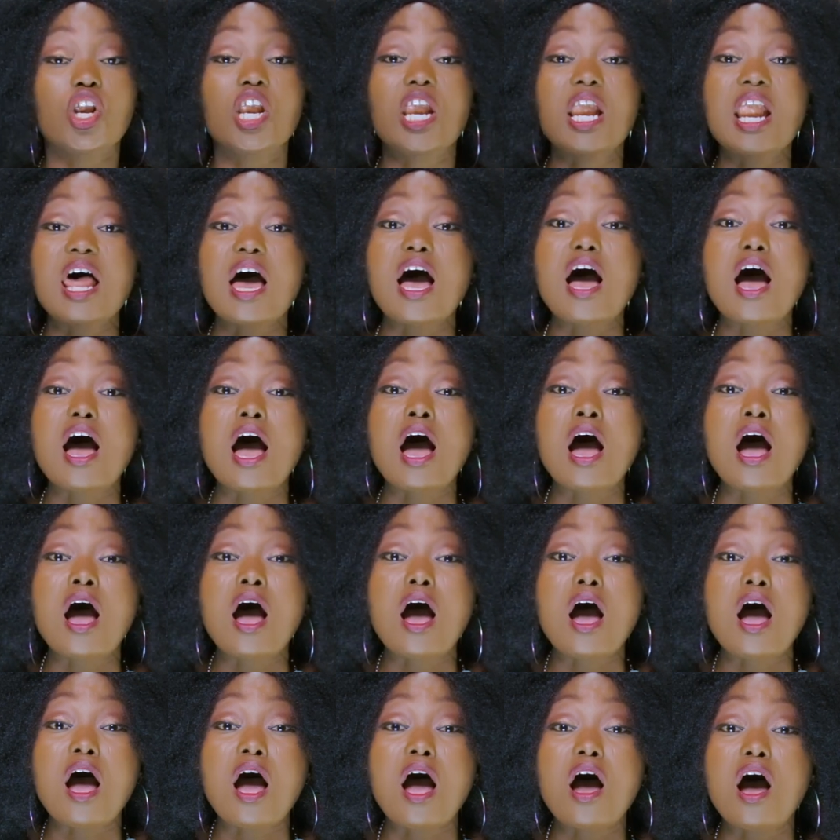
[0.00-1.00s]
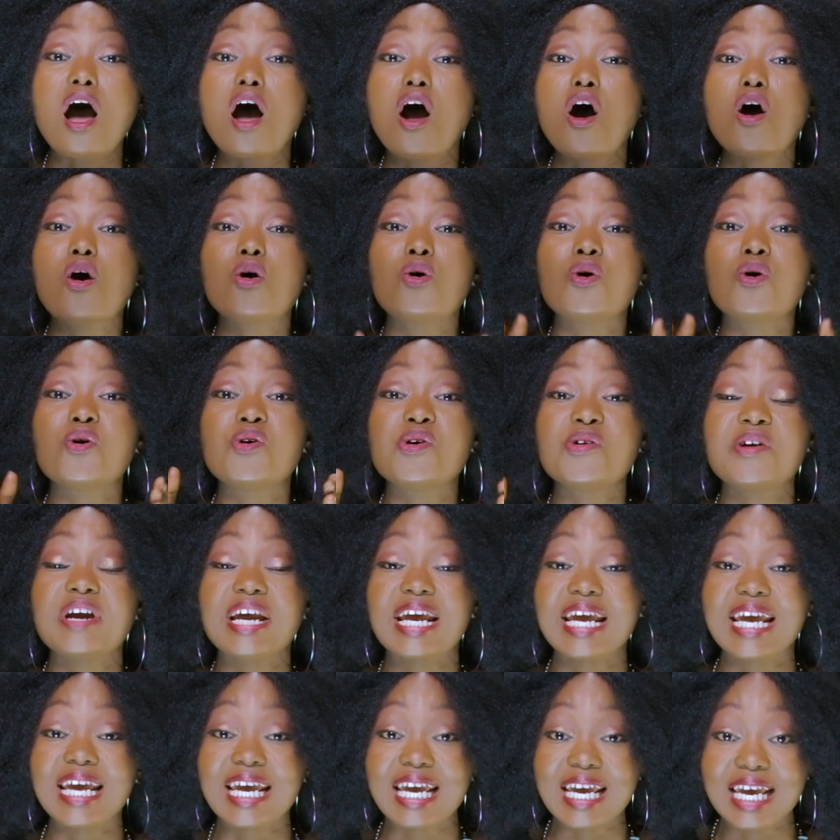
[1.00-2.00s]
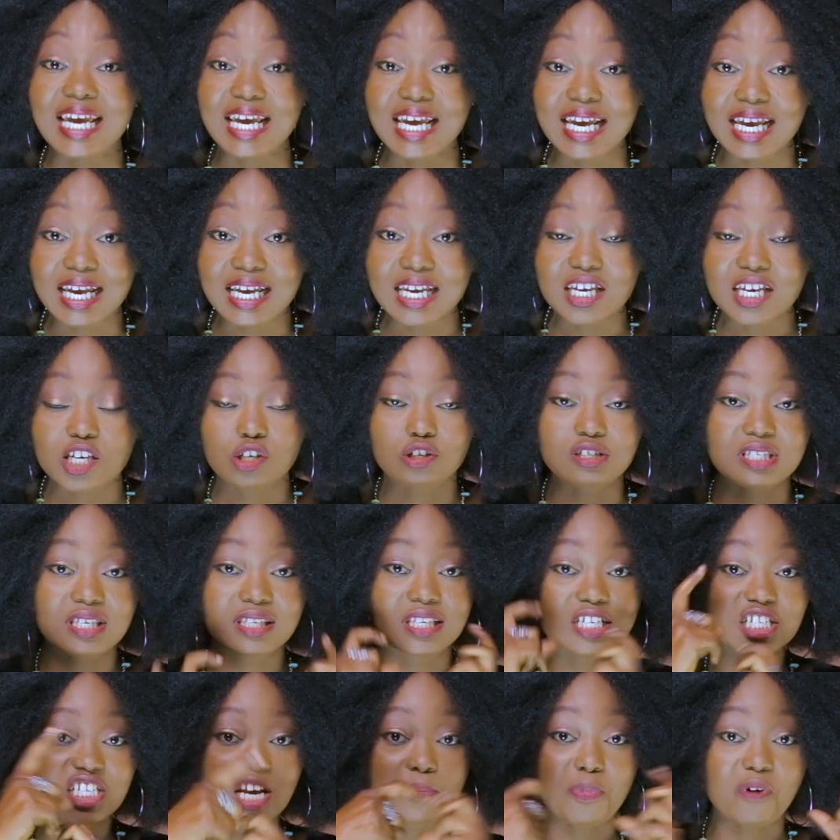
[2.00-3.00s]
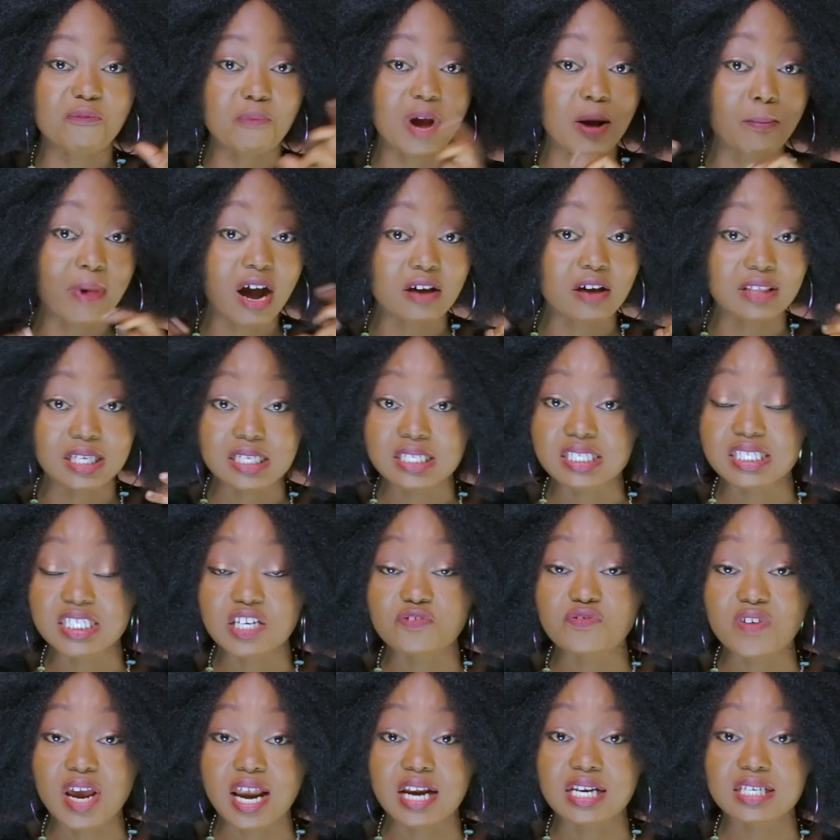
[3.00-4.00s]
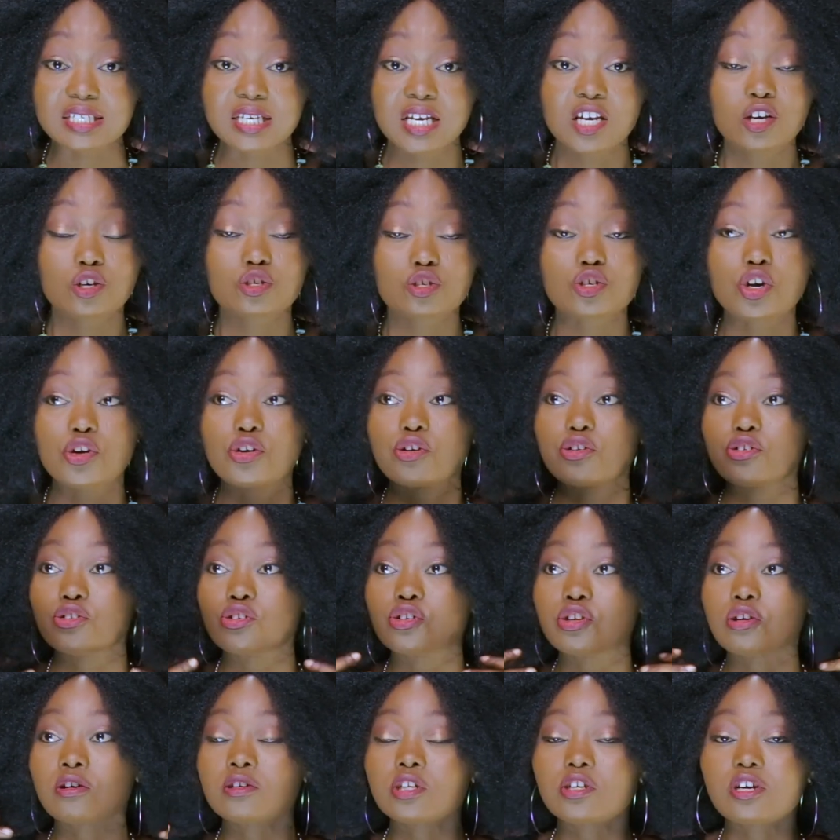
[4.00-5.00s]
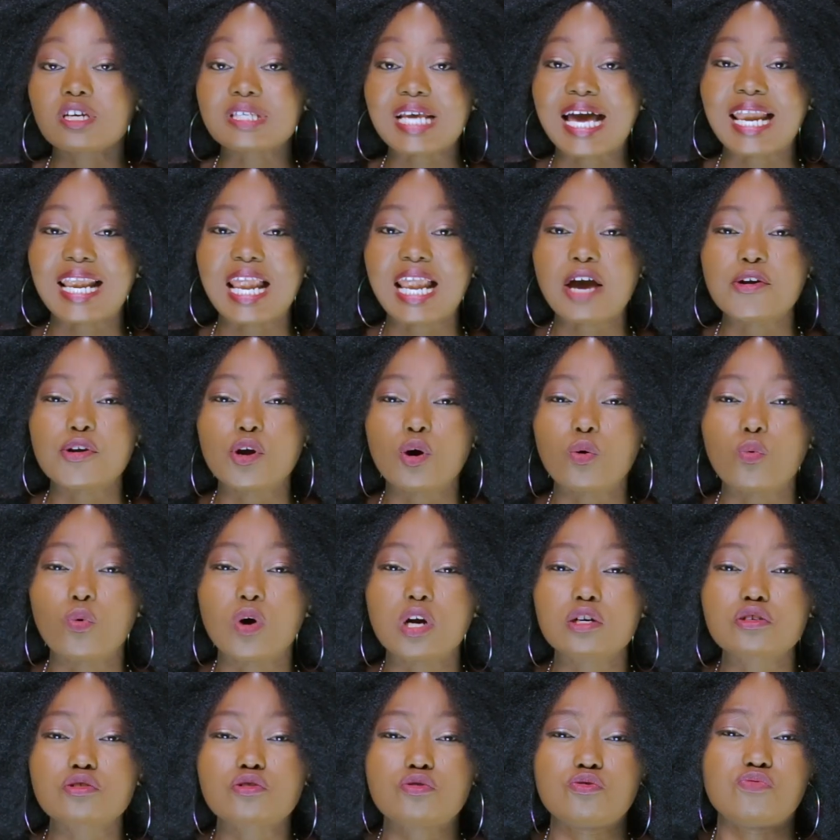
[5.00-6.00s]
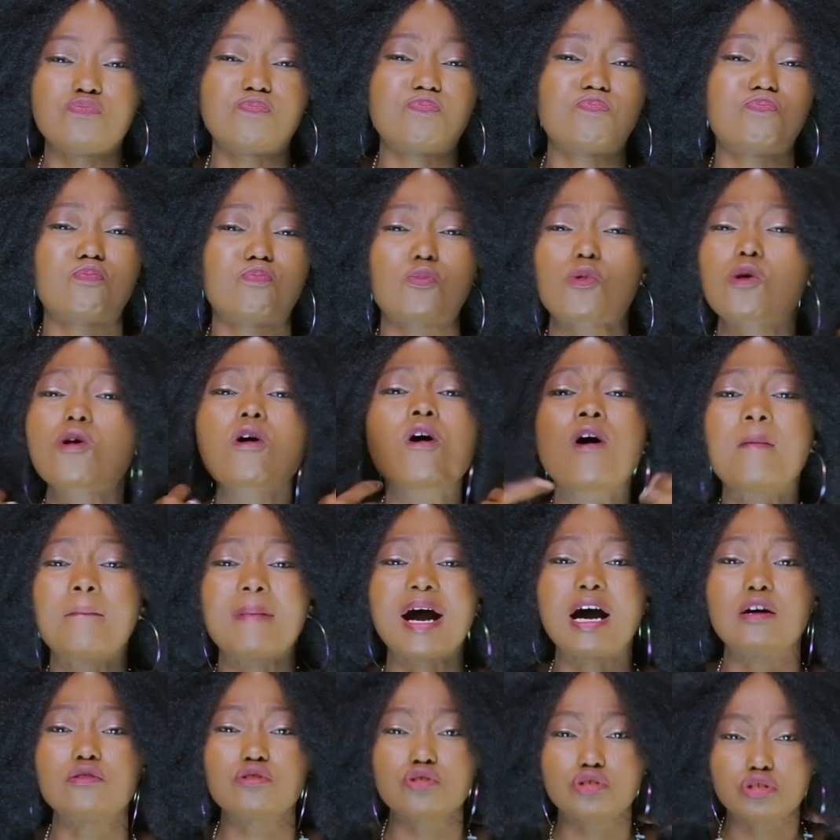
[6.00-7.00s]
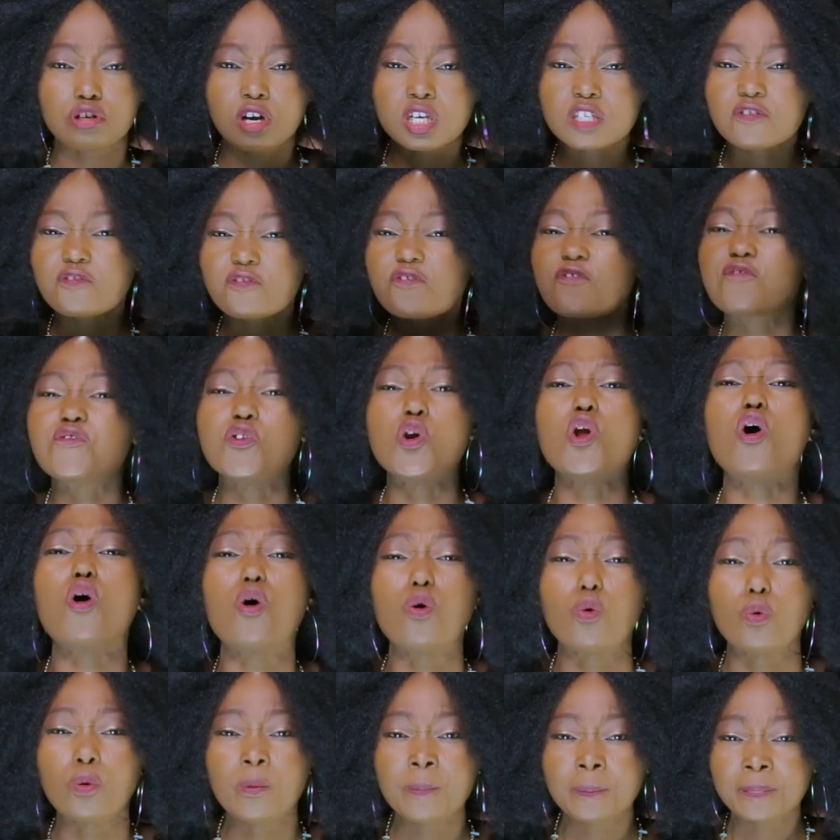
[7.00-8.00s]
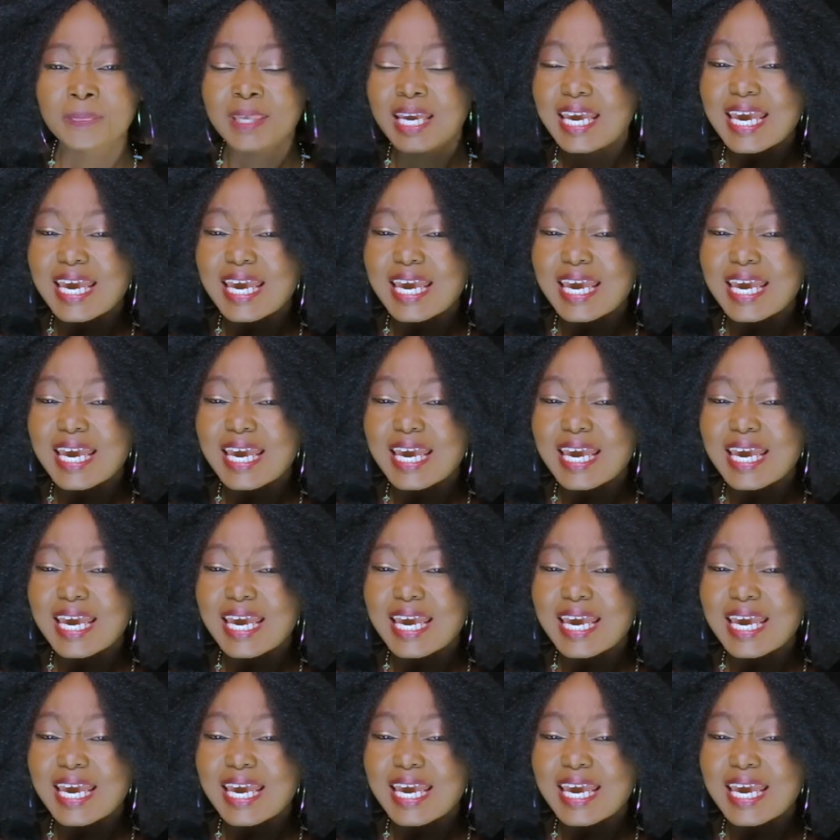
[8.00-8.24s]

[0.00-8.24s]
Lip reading: glory. You see, the shape of my mouth is different. So you don't just allow your words to come out, to just flow.